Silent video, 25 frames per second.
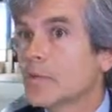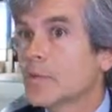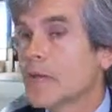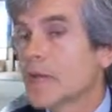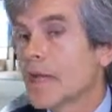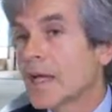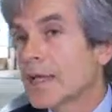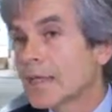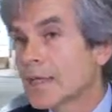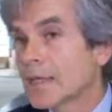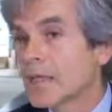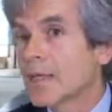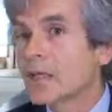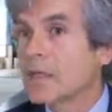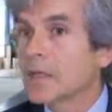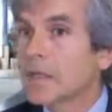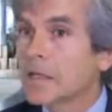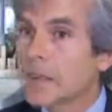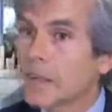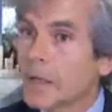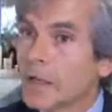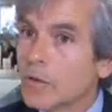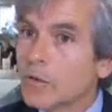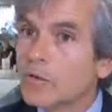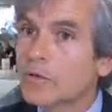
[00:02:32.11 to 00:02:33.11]
we're getting
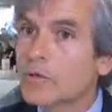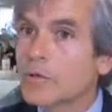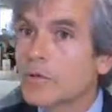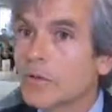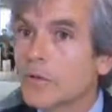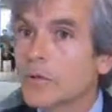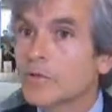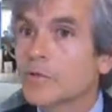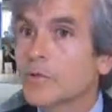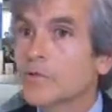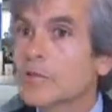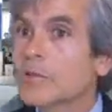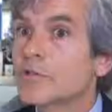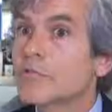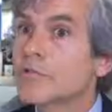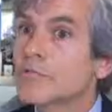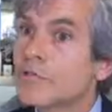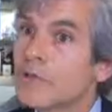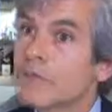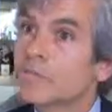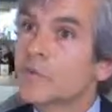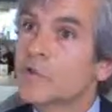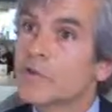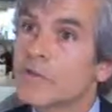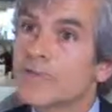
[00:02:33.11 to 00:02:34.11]
closer to the
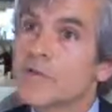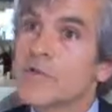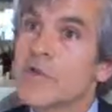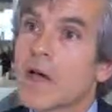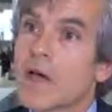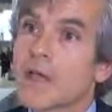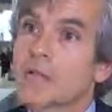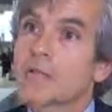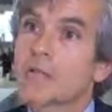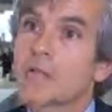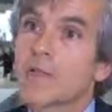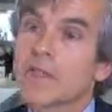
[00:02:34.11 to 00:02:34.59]
treatment of that.